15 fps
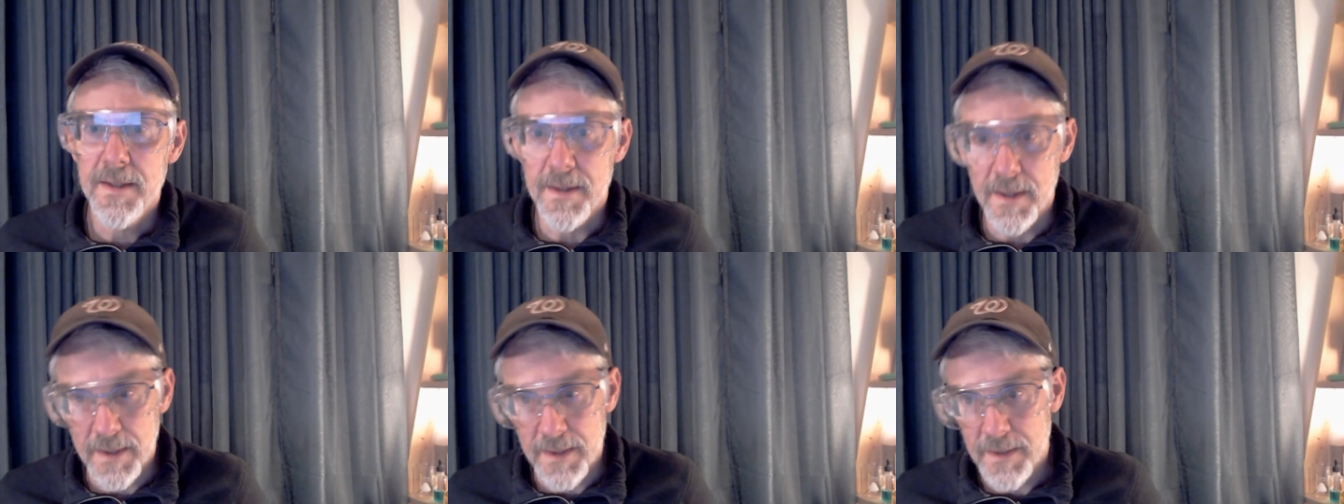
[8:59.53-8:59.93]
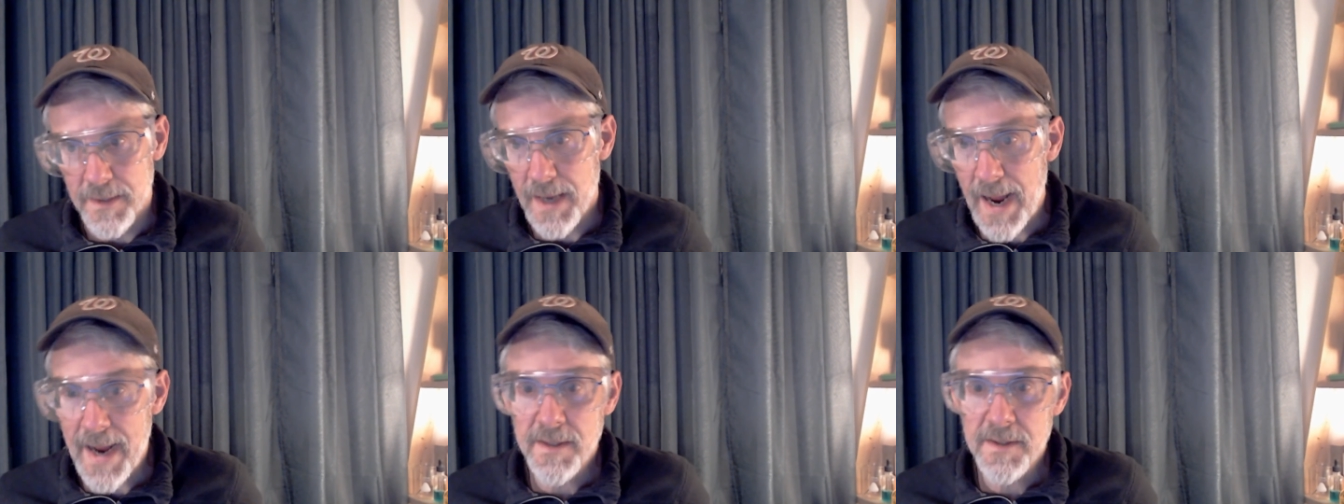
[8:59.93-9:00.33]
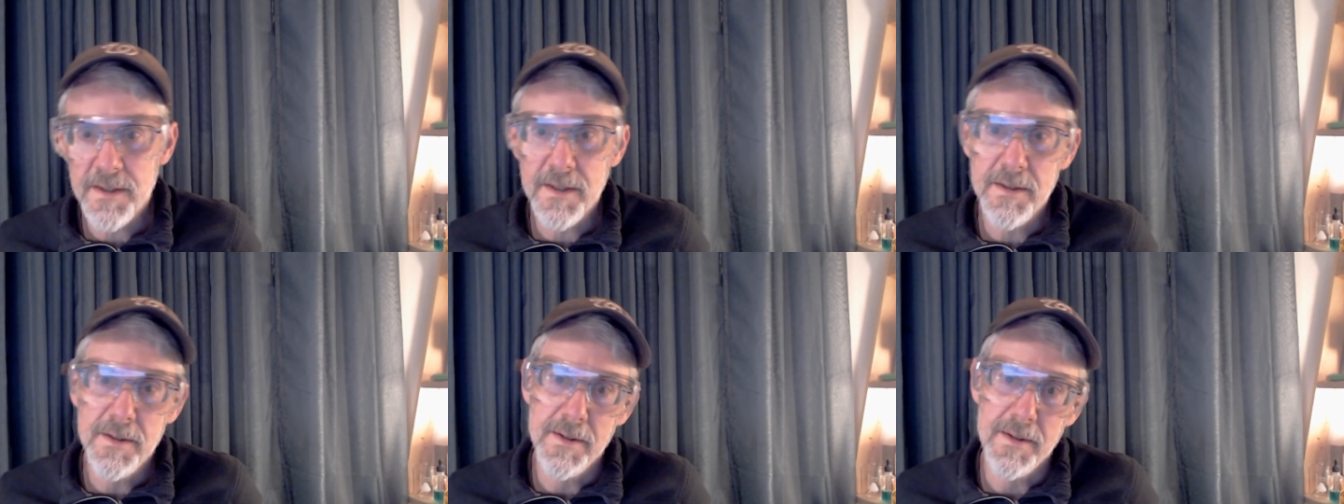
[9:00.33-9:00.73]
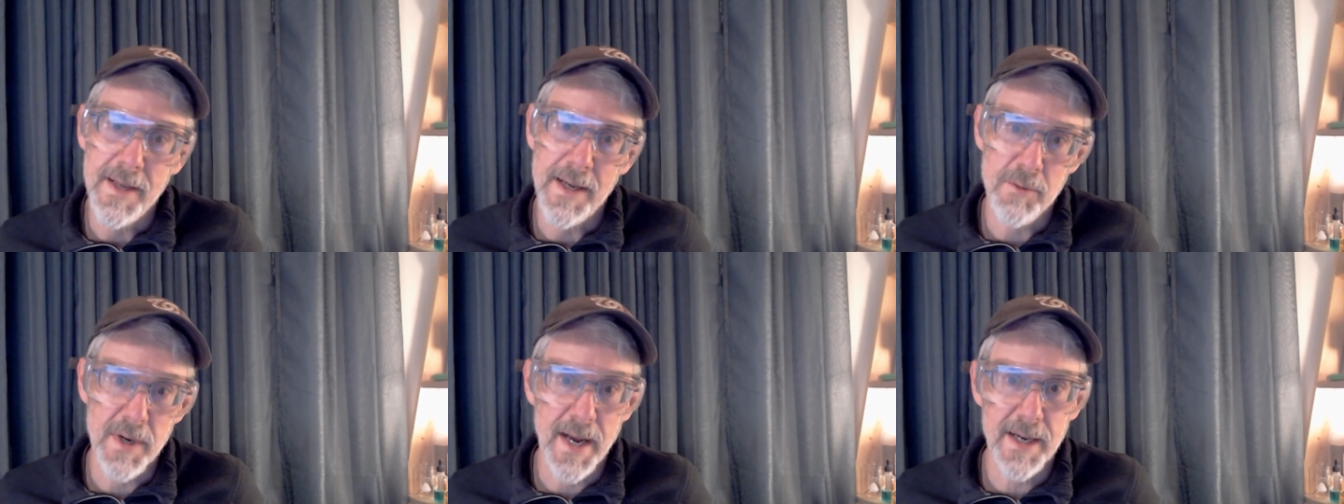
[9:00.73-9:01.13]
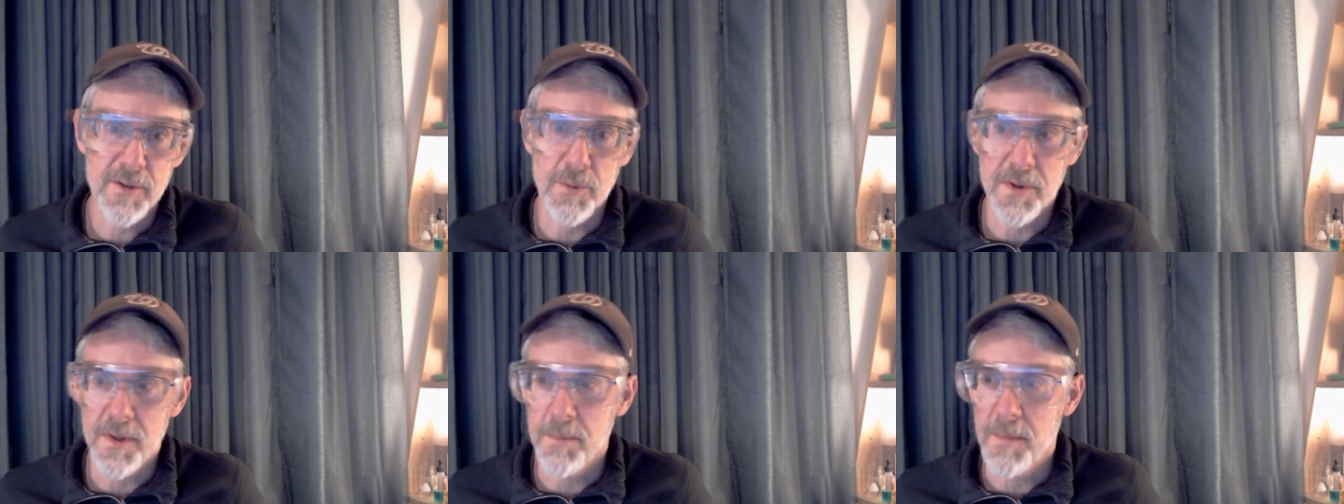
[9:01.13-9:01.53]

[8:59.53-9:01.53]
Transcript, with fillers: the acid that reacts with the